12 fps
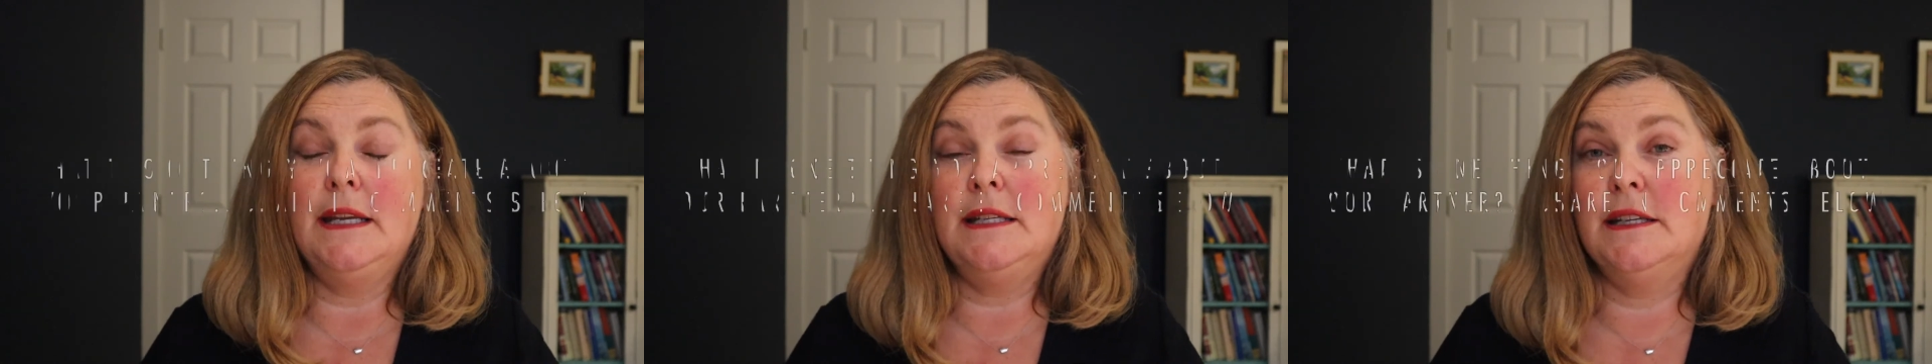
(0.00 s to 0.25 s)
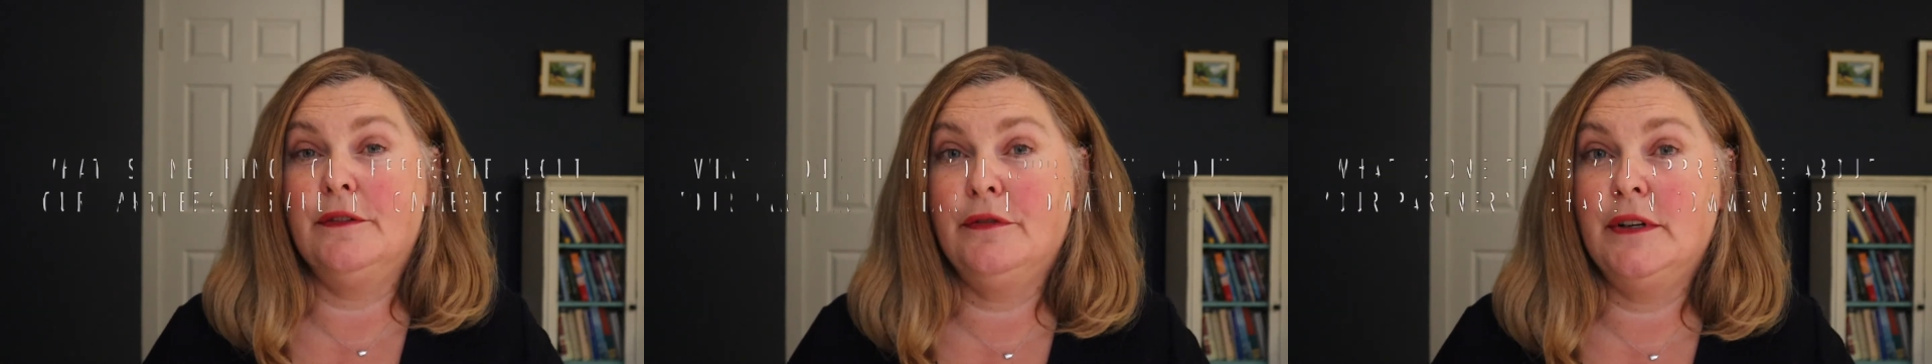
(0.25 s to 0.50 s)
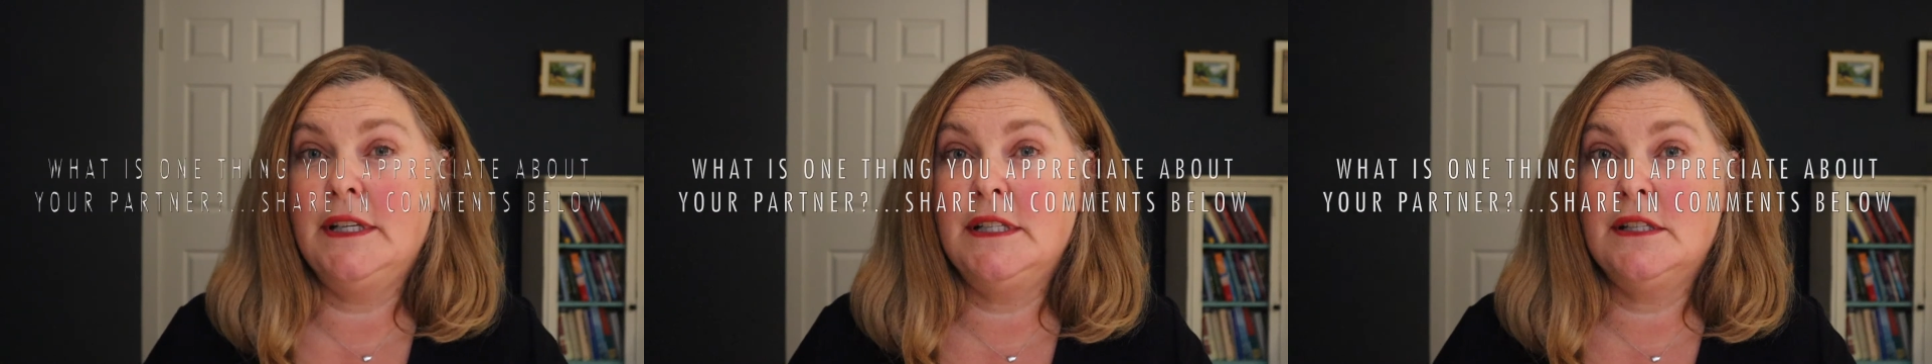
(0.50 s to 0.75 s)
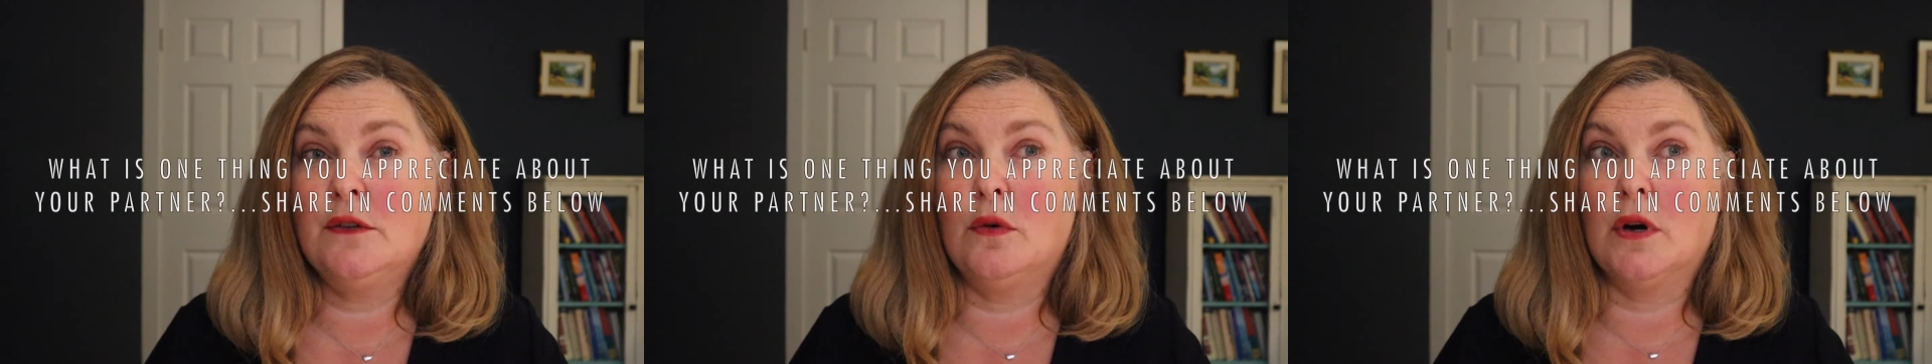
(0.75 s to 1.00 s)

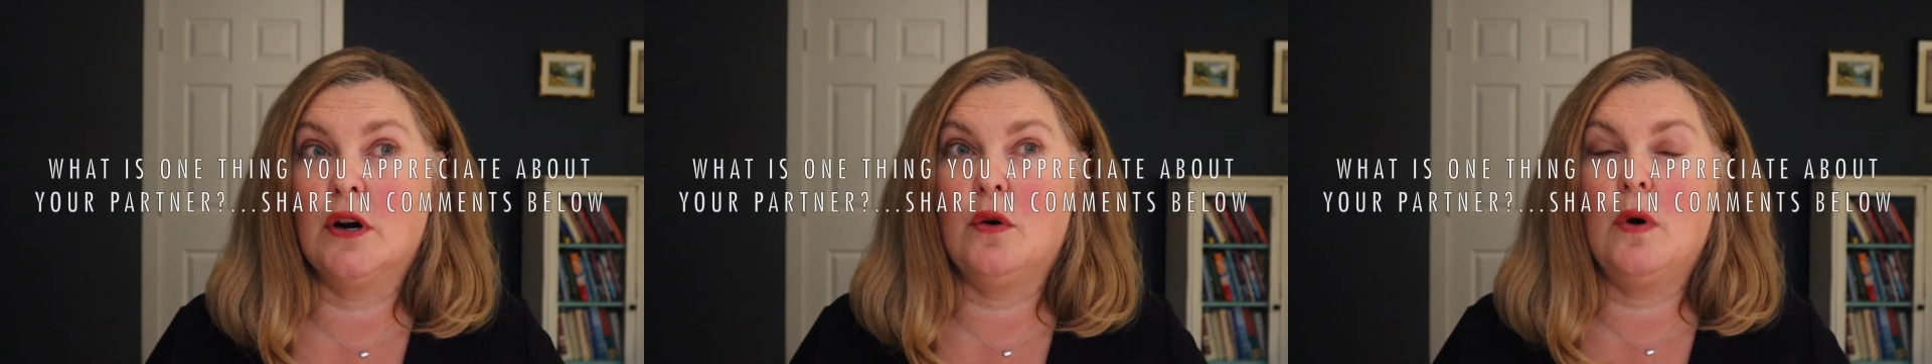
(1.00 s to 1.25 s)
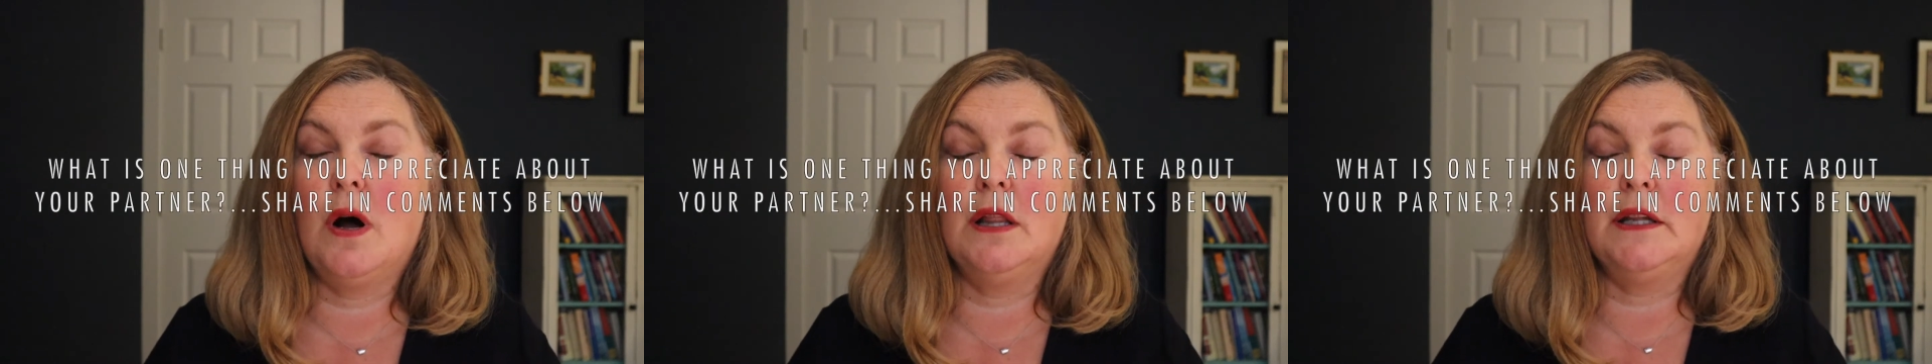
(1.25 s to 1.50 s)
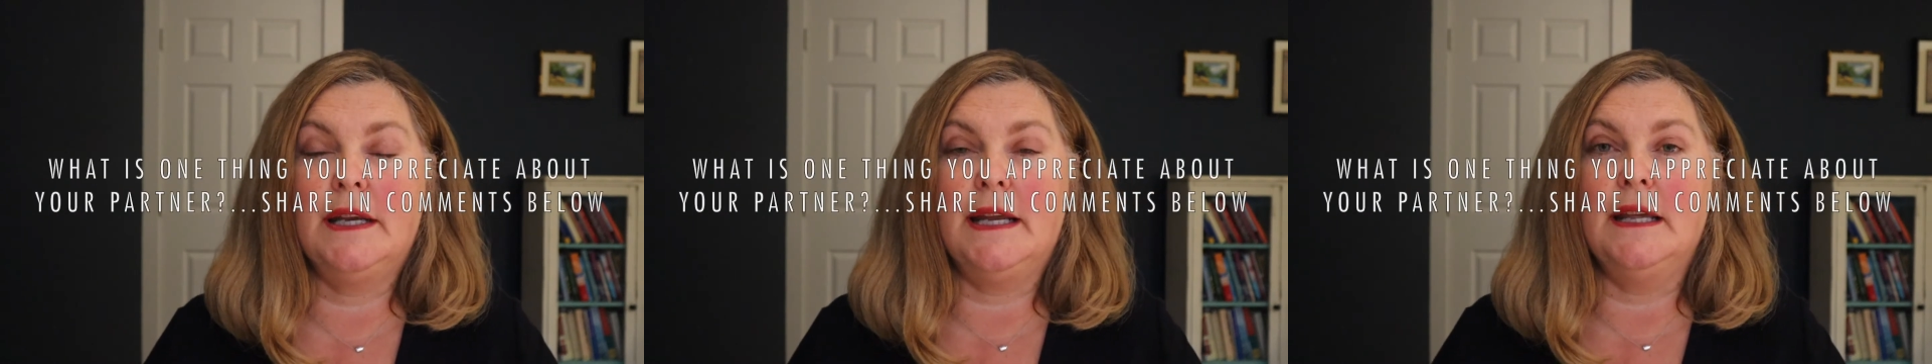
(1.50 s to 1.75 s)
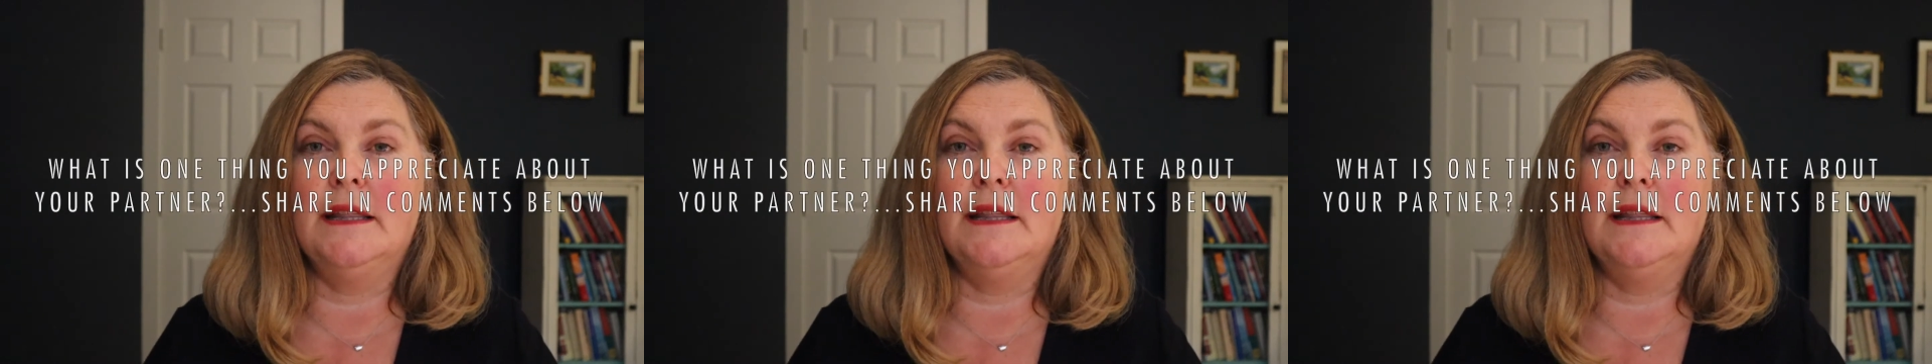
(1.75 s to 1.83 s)
difference or quality